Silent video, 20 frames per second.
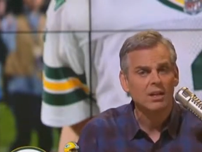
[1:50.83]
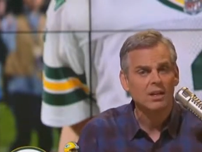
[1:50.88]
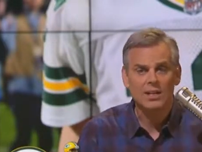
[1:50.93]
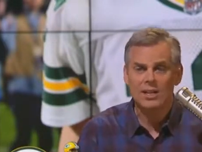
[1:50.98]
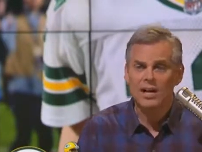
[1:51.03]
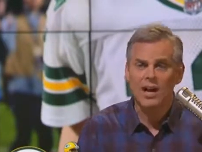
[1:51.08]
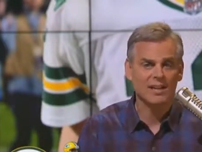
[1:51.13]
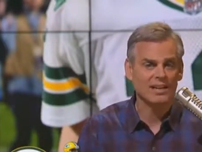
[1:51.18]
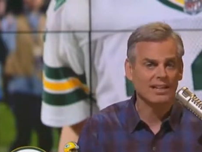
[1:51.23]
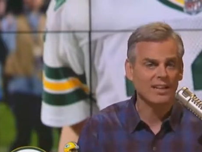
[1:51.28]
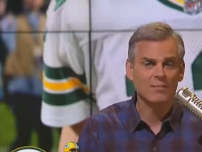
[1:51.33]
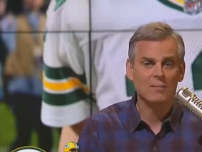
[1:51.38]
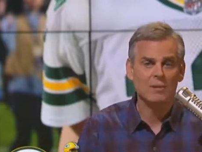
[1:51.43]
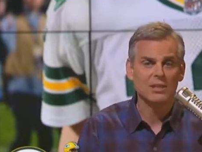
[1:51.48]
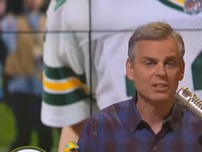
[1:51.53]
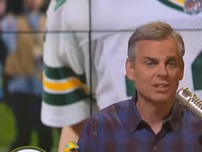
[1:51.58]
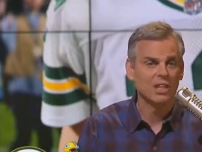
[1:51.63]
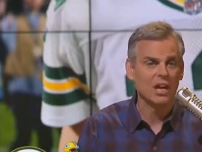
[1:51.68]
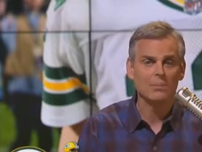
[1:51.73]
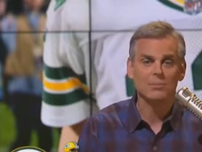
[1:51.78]
You got to give
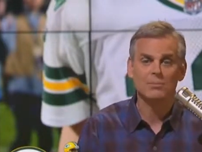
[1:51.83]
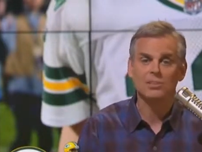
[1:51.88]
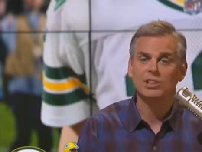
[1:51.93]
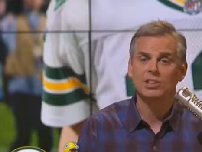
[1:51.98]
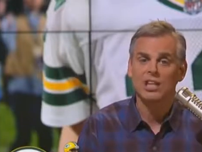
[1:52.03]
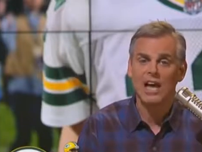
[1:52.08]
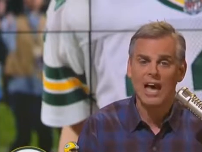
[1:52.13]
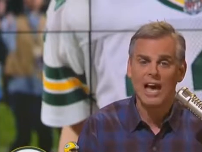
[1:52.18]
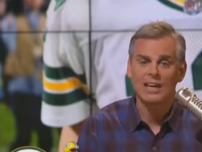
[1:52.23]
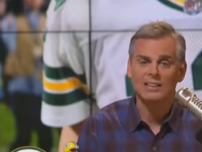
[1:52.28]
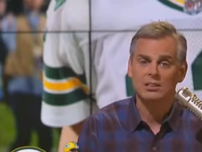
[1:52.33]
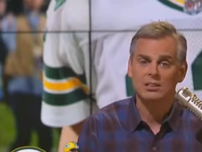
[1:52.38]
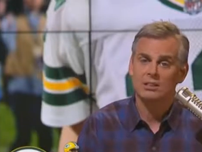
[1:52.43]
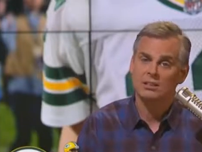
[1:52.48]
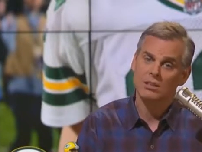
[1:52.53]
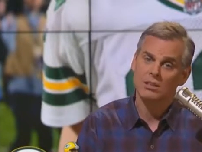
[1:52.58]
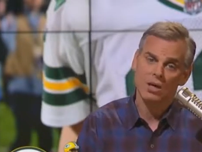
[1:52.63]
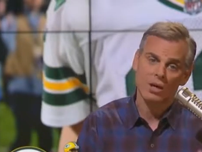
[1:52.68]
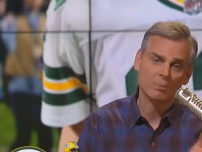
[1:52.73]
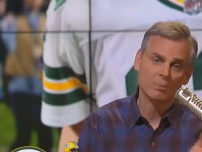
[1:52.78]
me something.
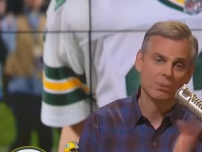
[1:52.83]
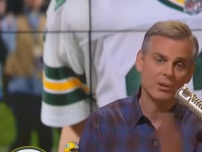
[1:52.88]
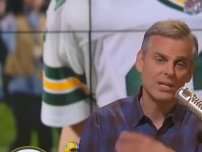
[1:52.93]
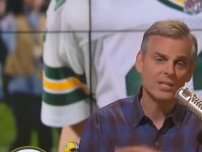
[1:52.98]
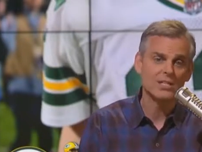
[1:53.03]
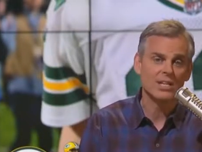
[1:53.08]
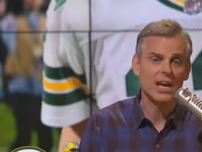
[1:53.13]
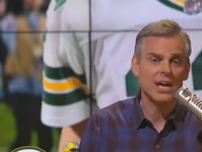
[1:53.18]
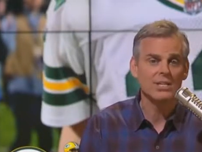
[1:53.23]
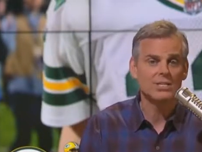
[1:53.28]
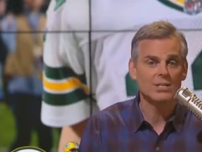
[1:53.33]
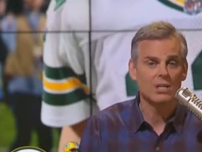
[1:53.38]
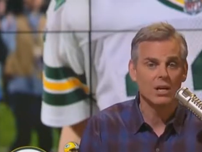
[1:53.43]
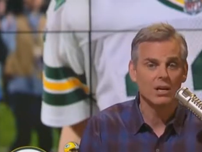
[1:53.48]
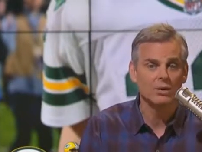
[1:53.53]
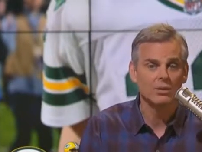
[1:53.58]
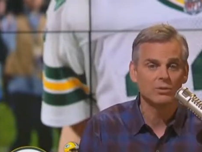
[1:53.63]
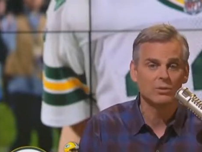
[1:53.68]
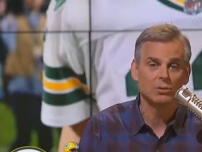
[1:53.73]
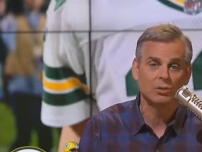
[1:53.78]
Stats? No, Brees has
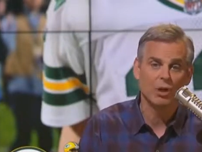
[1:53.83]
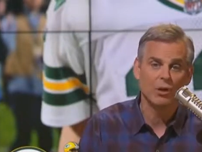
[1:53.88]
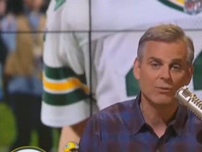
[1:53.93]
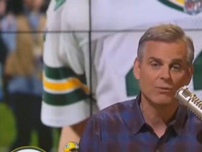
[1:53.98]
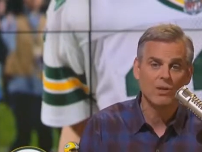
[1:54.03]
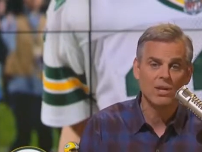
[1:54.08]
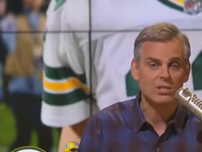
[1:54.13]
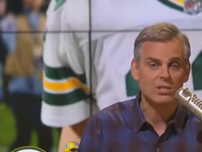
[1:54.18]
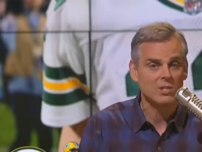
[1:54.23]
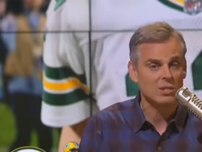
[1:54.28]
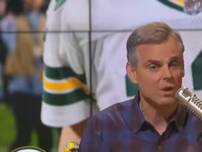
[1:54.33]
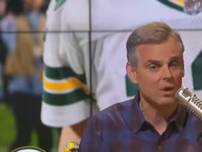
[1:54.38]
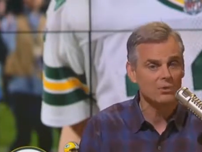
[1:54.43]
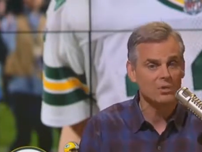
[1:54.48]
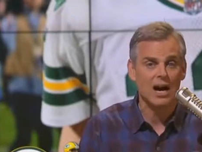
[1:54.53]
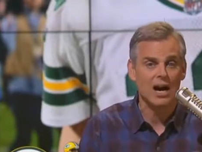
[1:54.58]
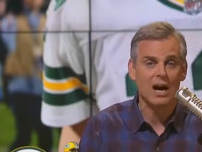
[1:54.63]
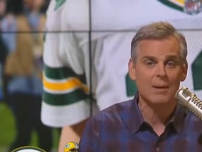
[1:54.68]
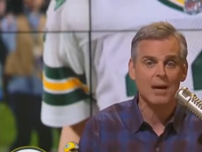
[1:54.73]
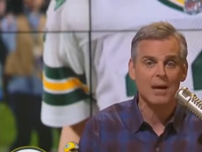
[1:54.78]
those. Trophies? No,
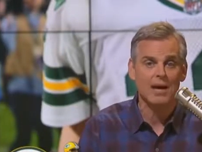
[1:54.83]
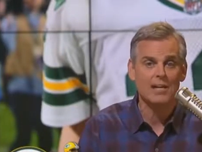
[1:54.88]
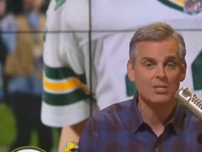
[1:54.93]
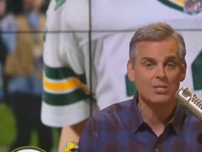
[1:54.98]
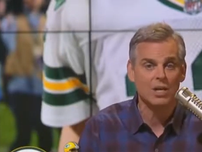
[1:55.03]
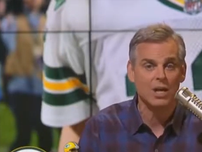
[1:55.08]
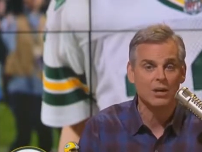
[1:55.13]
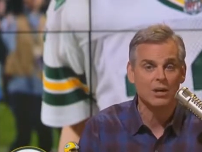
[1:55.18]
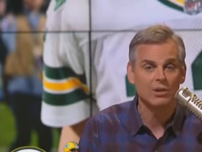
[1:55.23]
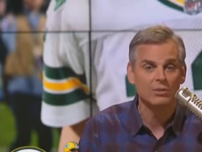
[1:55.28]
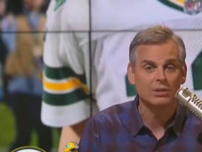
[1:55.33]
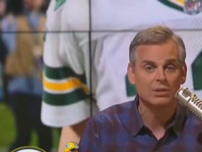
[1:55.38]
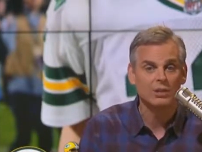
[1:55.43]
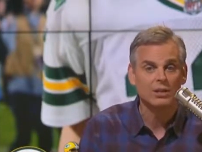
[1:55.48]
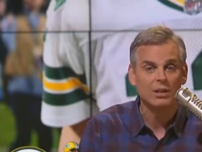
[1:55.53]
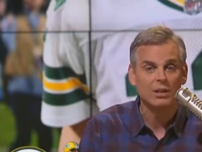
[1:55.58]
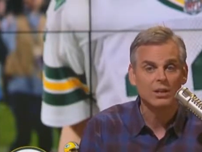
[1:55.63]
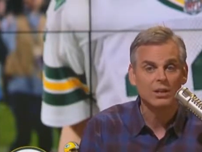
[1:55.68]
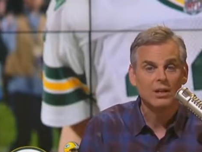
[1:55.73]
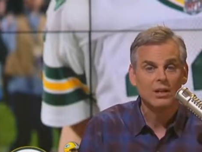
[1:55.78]
Tom has those.